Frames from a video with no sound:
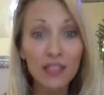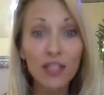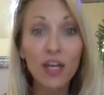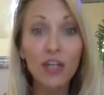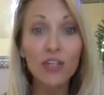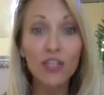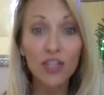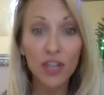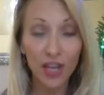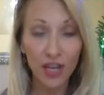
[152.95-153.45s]
are
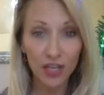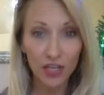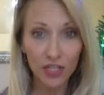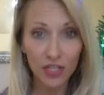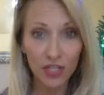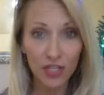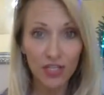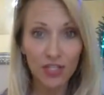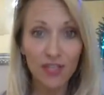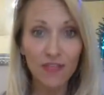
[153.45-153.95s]

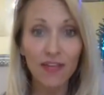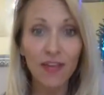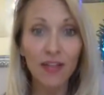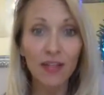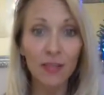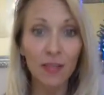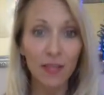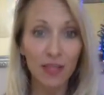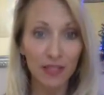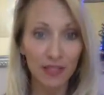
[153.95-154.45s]
changing and
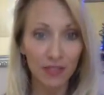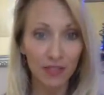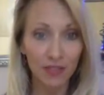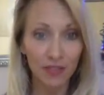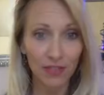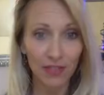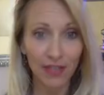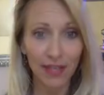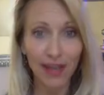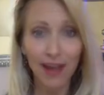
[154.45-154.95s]
developing
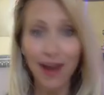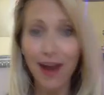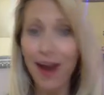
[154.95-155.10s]
differently.